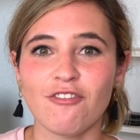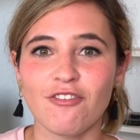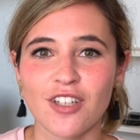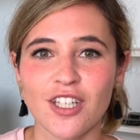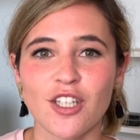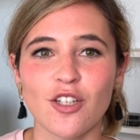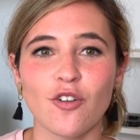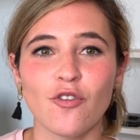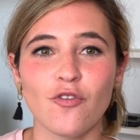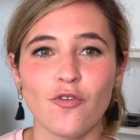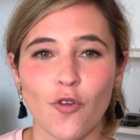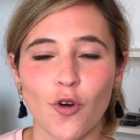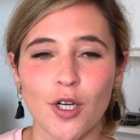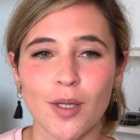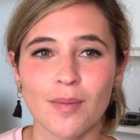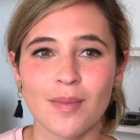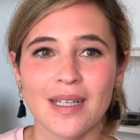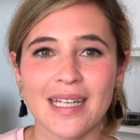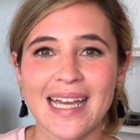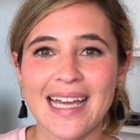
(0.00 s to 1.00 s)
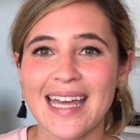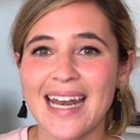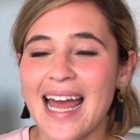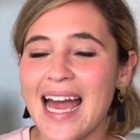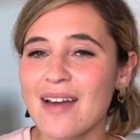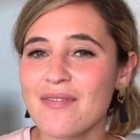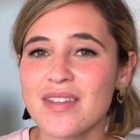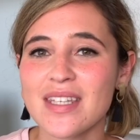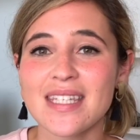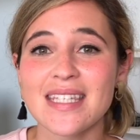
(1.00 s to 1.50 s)
video form can
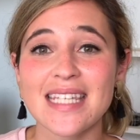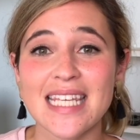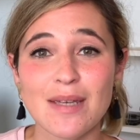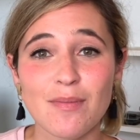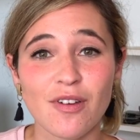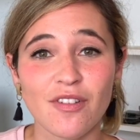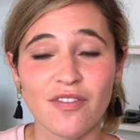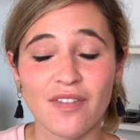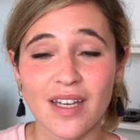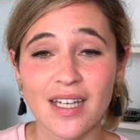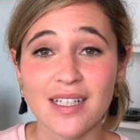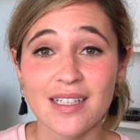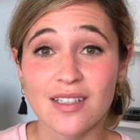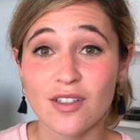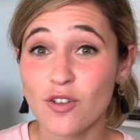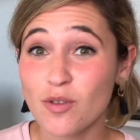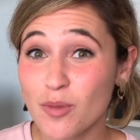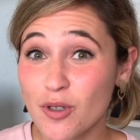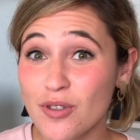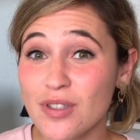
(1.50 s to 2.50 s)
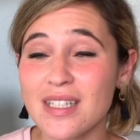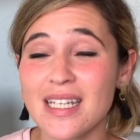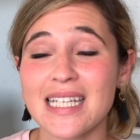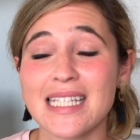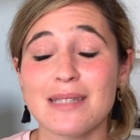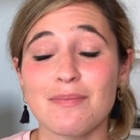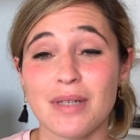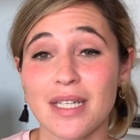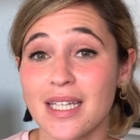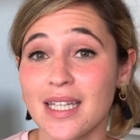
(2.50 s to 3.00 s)
have the same effect almost
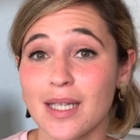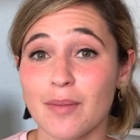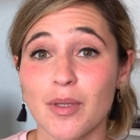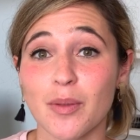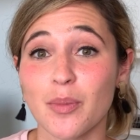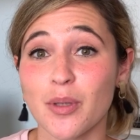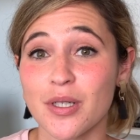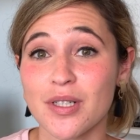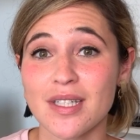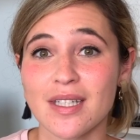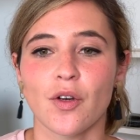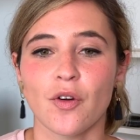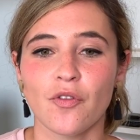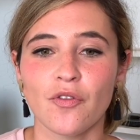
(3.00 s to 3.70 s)
as meeting them in person.